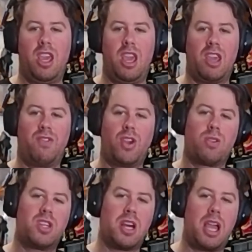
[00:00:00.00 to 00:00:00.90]
If you're
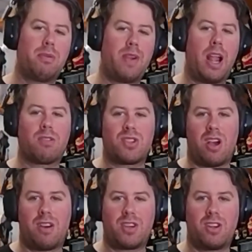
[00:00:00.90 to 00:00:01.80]
the type of
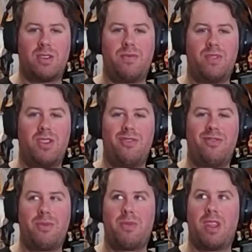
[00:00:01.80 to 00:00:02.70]
airsofter,
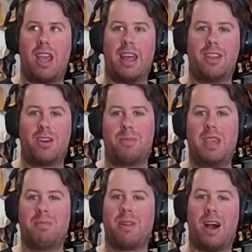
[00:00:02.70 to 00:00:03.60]
and there are
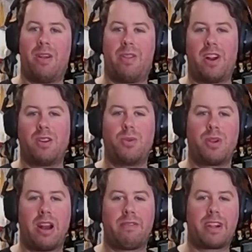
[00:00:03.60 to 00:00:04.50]
people out there who
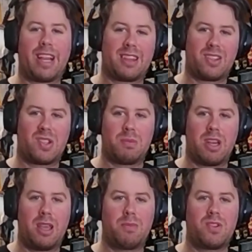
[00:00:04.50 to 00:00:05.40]
kind of forget this
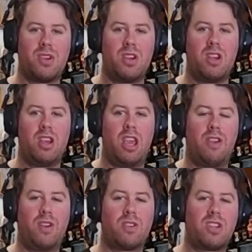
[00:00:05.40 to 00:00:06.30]
sometimes,
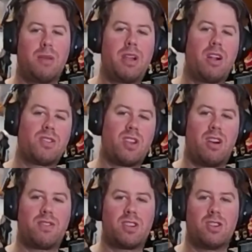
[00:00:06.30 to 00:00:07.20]
if you're the type of
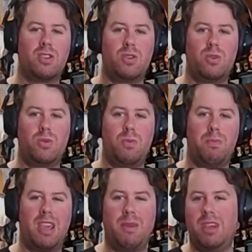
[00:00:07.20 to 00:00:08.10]
airsofter who
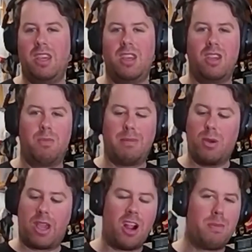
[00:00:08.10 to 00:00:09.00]
maybe
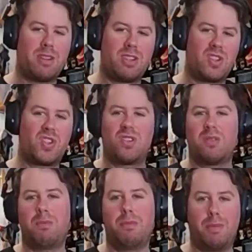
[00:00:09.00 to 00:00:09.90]
you care about this,
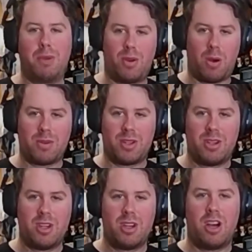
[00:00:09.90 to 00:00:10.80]
maybe you don't.
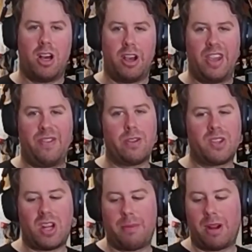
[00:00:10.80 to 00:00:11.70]
If you're
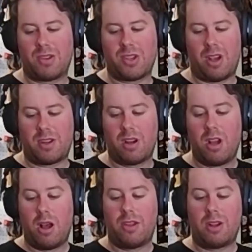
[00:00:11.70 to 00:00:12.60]
this type of airsofter,
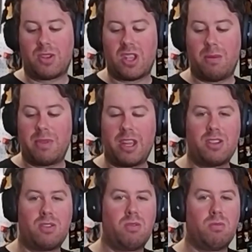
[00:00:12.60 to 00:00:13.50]
there's some
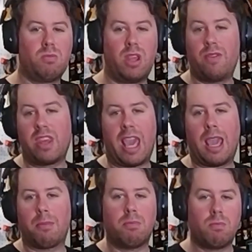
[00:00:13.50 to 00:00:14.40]
that leave the
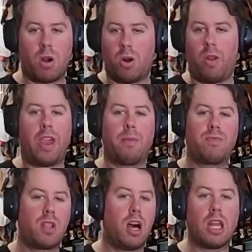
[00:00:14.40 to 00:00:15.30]
game early
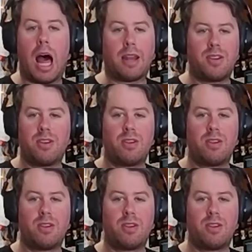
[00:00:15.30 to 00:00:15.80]
a lot.